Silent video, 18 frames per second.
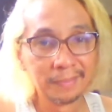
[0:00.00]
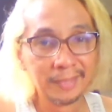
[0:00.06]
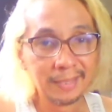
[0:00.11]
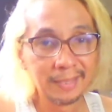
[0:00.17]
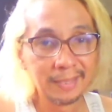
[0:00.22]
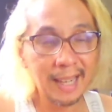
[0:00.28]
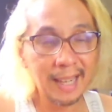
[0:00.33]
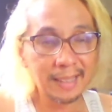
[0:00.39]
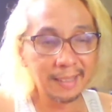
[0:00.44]

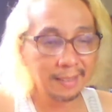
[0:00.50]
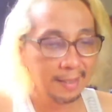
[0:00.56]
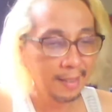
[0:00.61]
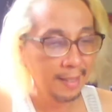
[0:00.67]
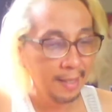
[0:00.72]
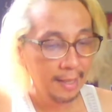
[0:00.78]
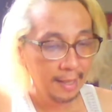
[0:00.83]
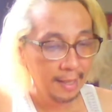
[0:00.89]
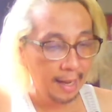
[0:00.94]
Right?
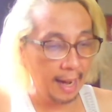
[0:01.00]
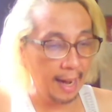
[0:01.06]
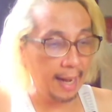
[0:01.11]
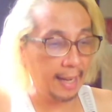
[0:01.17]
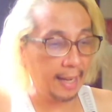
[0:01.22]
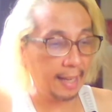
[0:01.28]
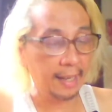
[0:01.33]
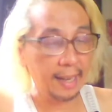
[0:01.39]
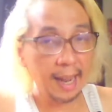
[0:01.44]

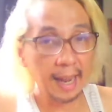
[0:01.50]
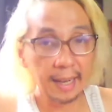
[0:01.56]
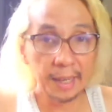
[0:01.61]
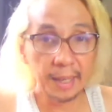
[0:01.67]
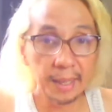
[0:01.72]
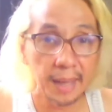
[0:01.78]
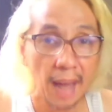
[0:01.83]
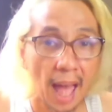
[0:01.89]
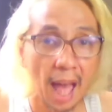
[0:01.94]

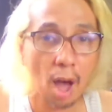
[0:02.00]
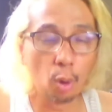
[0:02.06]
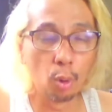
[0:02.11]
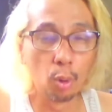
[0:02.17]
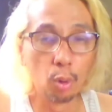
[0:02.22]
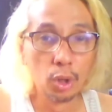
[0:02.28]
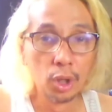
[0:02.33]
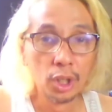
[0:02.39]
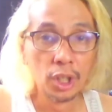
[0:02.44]
And
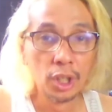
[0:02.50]
now,